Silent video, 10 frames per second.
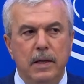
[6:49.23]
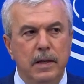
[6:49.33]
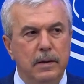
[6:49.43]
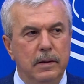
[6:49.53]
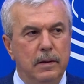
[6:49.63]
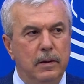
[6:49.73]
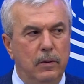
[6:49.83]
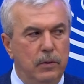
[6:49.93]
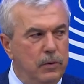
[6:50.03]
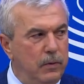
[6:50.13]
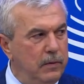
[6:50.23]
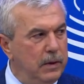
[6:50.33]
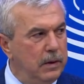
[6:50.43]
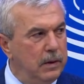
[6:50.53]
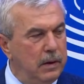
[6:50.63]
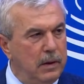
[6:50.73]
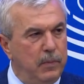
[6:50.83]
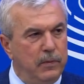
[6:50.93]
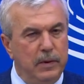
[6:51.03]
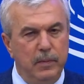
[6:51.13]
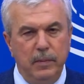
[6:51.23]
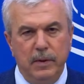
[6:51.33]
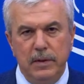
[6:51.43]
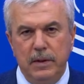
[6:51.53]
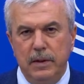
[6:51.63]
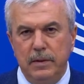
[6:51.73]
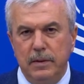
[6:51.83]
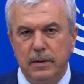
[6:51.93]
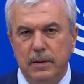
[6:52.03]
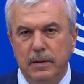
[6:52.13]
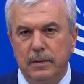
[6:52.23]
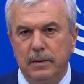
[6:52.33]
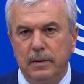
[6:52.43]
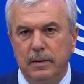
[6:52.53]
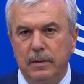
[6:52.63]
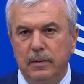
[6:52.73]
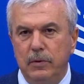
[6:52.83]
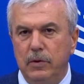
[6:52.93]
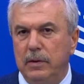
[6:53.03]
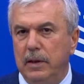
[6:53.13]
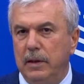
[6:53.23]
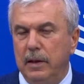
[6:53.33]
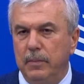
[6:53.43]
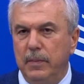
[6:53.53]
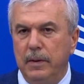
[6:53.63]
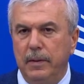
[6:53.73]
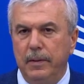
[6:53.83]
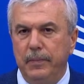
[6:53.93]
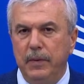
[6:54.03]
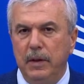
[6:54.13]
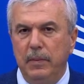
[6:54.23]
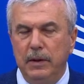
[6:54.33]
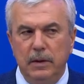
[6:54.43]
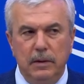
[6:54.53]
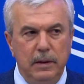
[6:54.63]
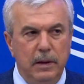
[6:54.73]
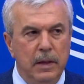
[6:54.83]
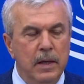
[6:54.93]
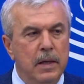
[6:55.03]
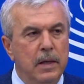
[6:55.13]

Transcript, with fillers: and uh, also with the help of the member states uh, which they can immediately